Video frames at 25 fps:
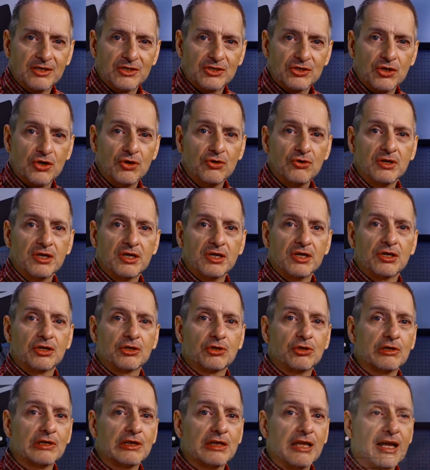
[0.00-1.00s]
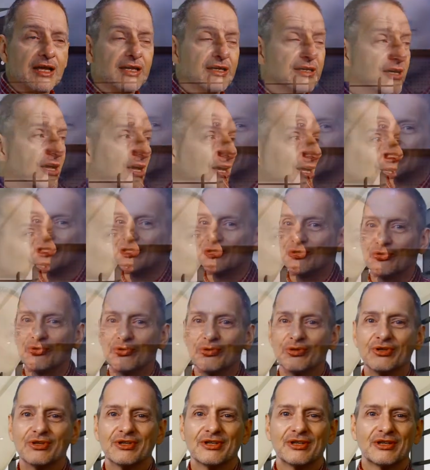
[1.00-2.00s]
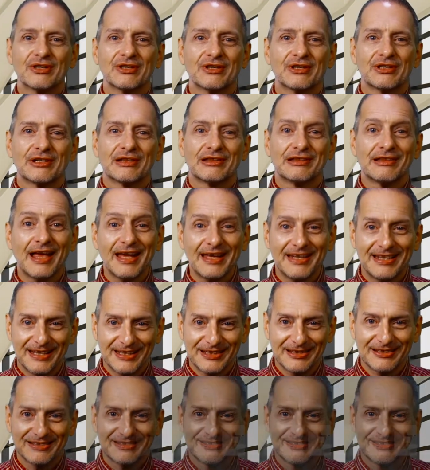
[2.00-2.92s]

So good luck on your lighting.